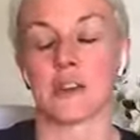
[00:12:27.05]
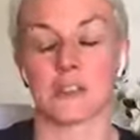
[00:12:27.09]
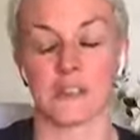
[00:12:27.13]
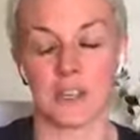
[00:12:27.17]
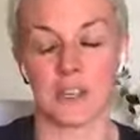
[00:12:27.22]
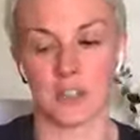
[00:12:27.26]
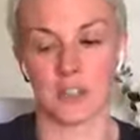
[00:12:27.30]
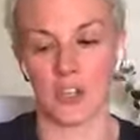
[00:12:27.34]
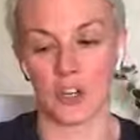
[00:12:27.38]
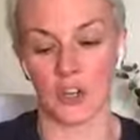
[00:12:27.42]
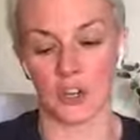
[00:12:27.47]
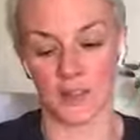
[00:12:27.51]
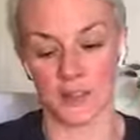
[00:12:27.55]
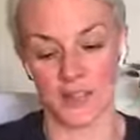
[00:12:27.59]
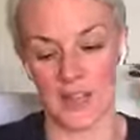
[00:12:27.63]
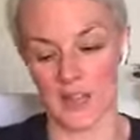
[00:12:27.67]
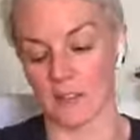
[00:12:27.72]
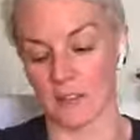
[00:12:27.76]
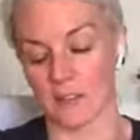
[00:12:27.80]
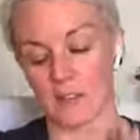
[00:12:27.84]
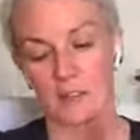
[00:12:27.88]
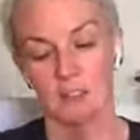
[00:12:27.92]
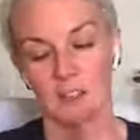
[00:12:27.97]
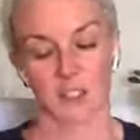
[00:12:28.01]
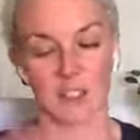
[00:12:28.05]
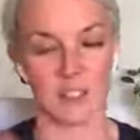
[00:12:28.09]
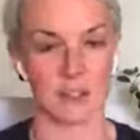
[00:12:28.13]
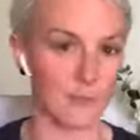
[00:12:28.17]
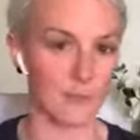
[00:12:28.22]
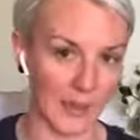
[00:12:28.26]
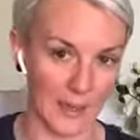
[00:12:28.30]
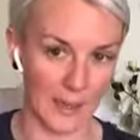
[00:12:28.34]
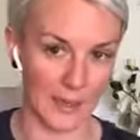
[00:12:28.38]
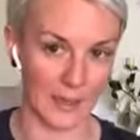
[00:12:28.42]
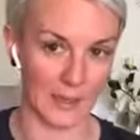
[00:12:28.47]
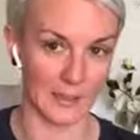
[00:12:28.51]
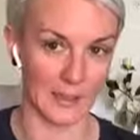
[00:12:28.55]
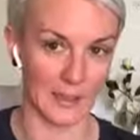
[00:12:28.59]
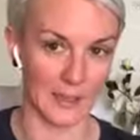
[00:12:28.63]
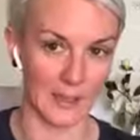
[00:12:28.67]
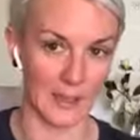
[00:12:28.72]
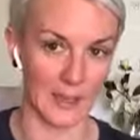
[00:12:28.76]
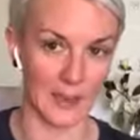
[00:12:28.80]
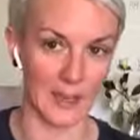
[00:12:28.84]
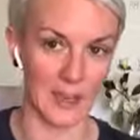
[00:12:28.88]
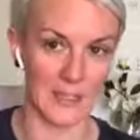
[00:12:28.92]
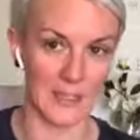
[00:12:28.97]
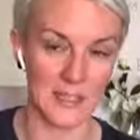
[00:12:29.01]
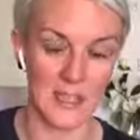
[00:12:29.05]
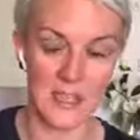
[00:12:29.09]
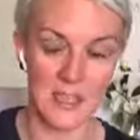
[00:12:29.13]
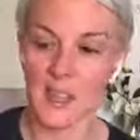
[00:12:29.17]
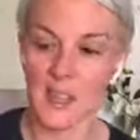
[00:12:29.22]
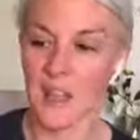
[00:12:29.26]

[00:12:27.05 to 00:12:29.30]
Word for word: dad jokes. I think they're just fucking hilarious.